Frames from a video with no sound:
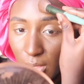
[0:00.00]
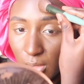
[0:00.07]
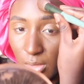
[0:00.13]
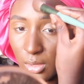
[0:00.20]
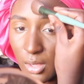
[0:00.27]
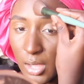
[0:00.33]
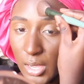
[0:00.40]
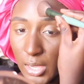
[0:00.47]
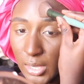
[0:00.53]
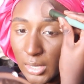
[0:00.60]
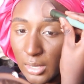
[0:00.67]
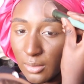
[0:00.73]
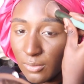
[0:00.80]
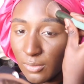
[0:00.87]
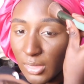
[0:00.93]
A
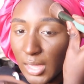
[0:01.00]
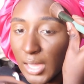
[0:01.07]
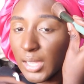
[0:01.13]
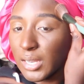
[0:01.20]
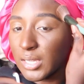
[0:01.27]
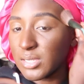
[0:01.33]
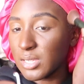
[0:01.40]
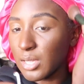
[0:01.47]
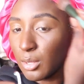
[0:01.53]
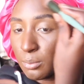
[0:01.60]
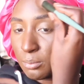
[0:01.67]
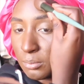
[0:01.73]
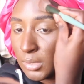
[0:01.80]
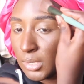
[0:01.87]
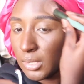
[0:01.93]
lot of that has
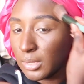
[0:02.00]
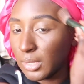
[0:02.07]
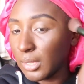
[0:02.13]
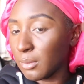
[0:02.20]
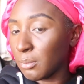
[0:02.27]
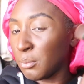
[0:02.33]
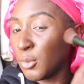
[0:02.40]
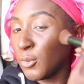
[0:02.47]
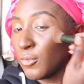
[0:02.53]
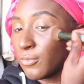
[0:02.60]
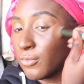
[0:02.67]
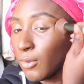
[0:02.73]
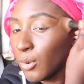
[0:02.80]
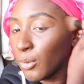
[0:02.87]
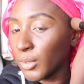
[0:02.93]
helped me like move
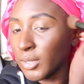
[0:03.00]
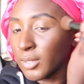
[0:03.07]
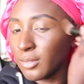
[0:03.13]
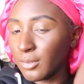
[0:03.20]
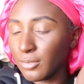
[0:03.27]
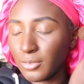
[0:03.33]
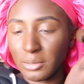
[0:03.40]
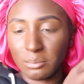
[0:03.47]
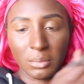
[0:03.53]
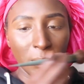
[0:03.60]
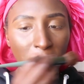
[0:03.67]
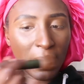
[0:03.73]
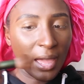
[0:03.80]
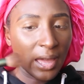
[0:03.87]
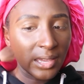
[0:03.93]
forward from
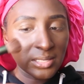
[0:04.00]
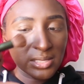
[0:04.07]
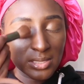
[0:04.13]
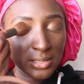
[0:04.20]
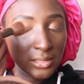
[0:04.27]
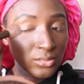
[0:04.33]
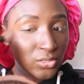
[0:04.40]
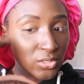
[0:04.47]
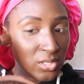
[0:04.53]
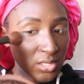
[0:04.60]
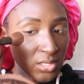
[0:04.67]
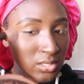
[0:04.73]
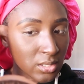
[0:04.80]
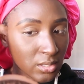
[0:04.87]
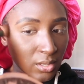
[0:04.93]
the past and
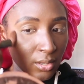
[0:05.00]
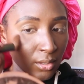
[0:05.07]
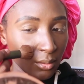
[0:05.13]
just